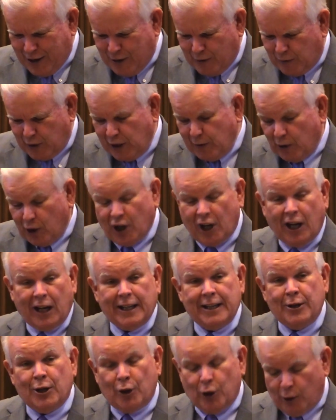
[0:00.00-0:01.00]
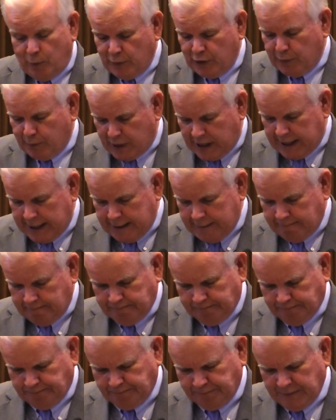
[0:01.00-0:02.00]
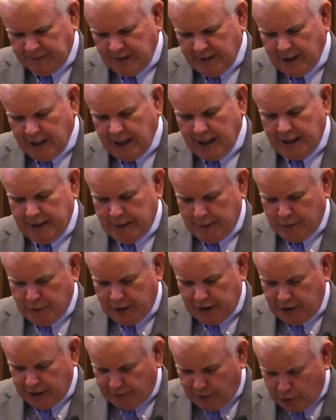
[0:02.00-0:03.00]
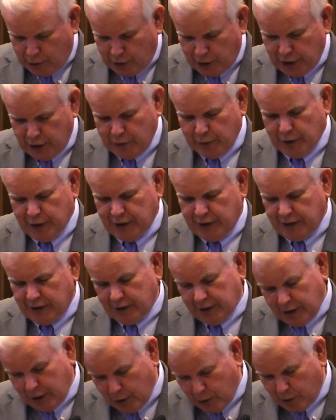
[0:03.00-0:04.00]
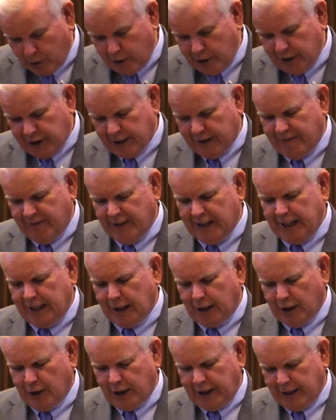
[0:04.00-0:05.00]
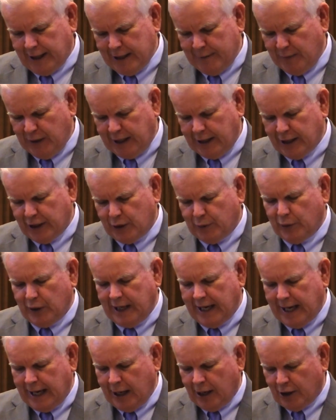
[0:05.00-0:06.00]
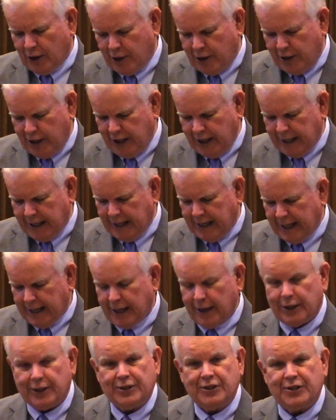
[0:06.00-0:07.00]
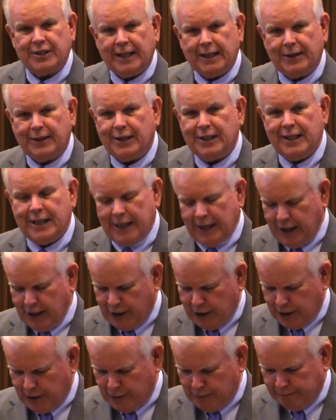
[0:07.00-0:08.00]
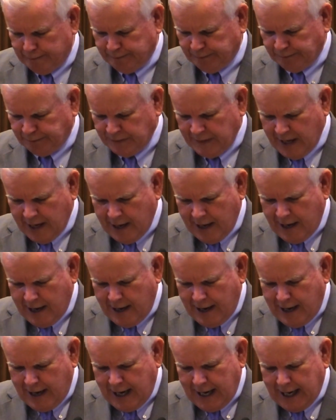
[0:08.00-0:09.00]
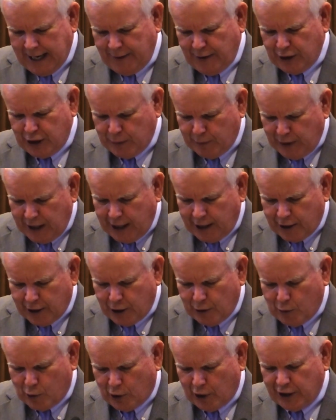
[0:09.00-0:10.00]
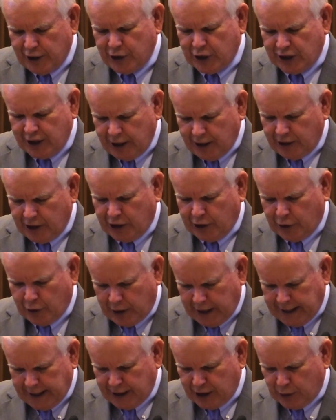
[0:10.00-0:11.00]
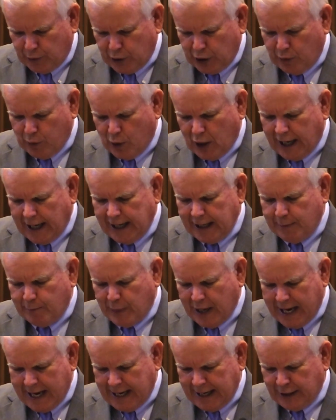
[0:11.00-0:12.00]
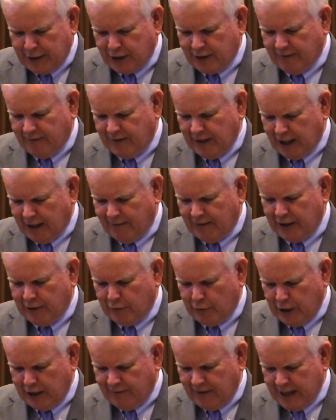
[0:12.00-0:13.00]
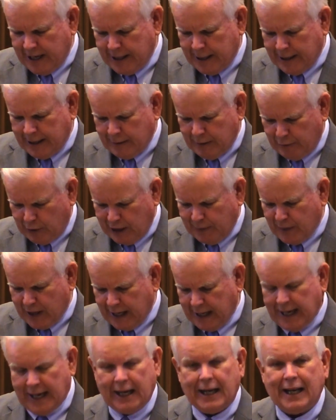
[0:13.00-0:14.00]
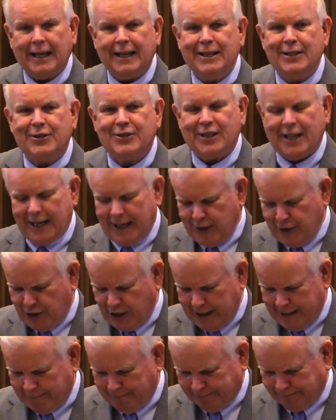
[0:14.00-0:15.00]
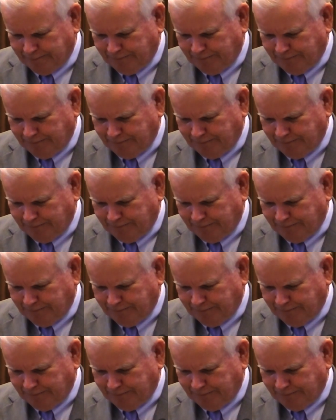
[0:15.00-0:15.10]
We were all in homespun, which of course was coarse and faded looking because we hadn't learned yet how to set the indigo. And the speaker wore a silk dress with wide bands of velvet ribbon and lace edging.